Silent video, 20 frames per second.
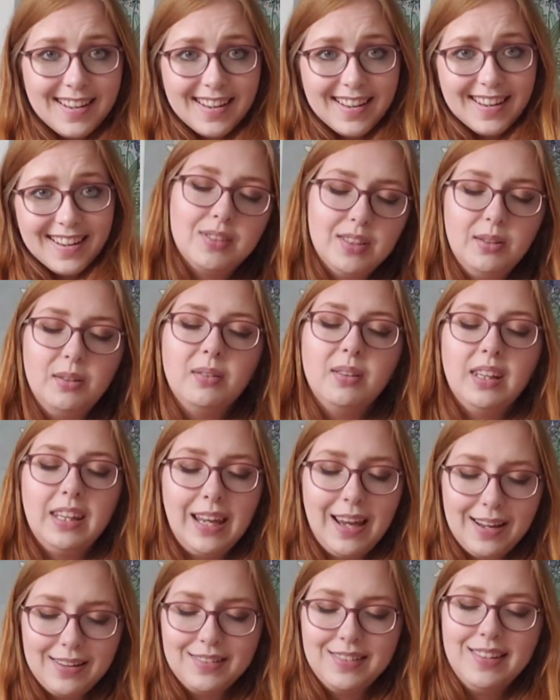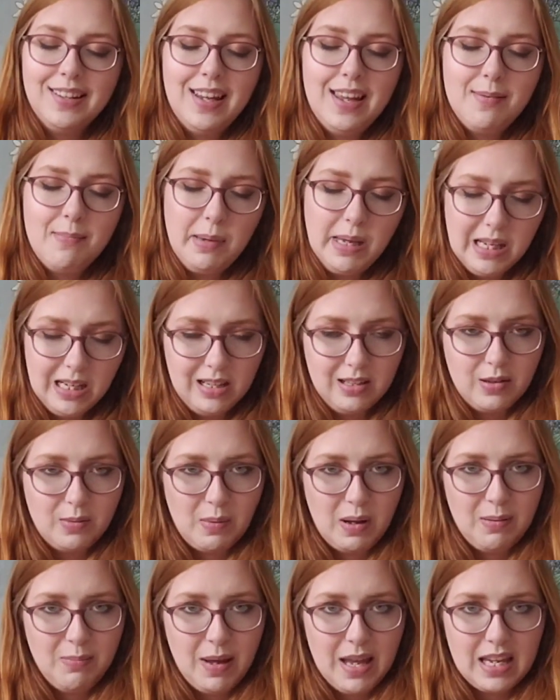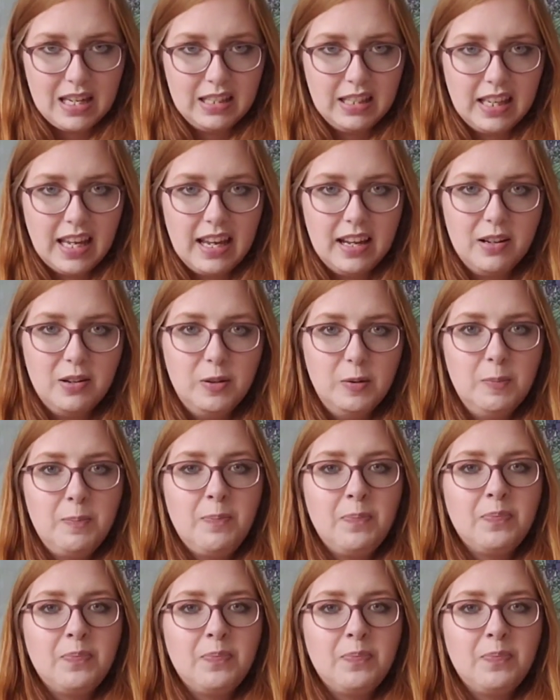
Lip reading: Also, yes, it made it to my bank account.